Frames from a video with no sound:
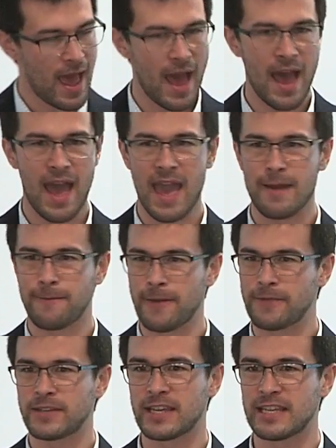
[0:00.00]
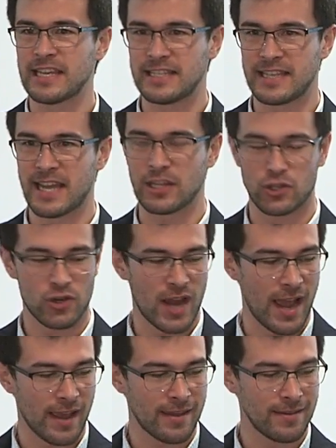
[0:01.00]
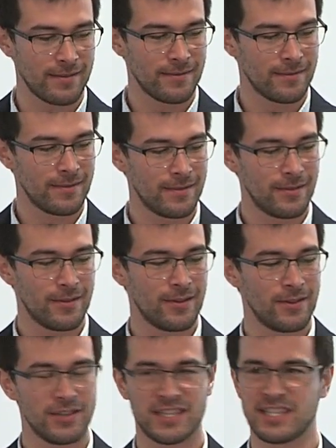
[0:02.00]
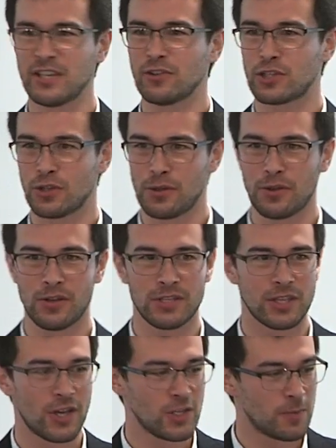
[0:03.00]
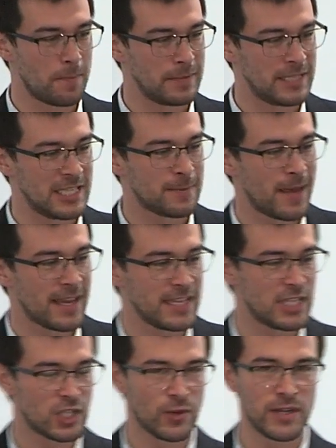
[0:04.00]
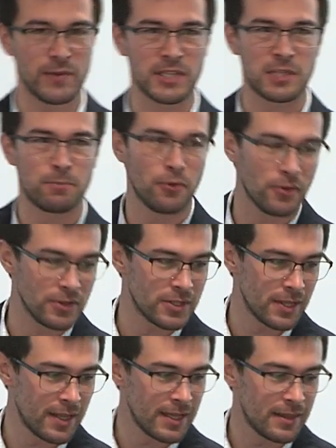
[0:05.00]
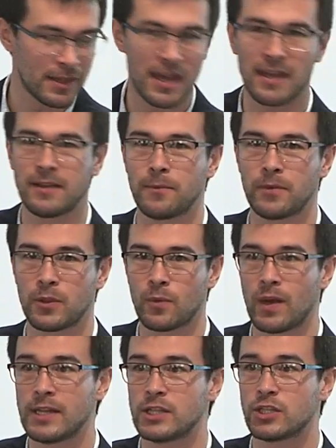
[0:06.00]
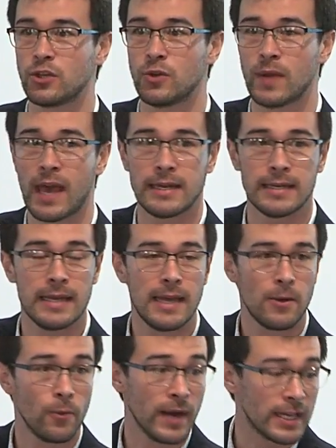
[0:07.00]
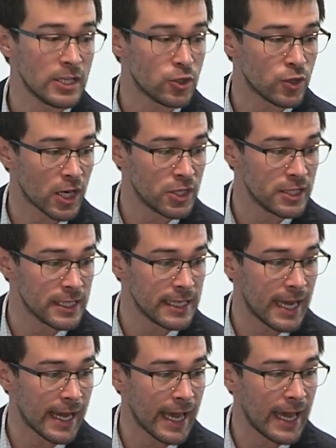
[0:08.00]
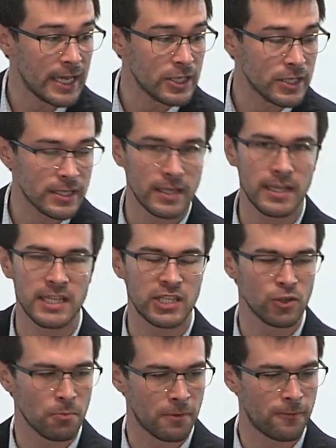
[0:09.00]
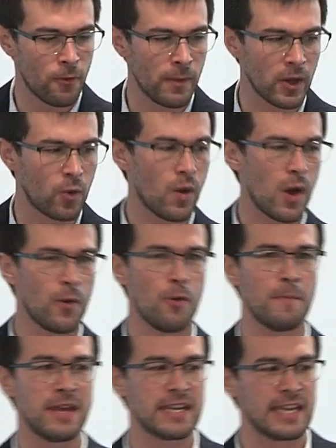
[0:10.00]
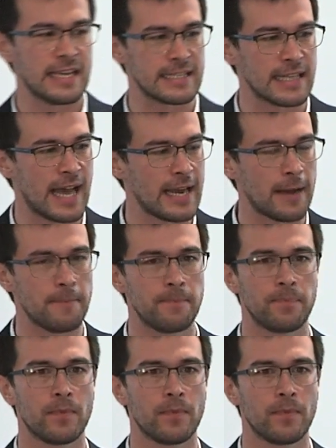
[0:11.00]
uh, and 15 years down the track, still two thirds of those were participating in strenuous sport. So that they were the ones who had reconstructions at young ages, and they're still performing quite well many years later.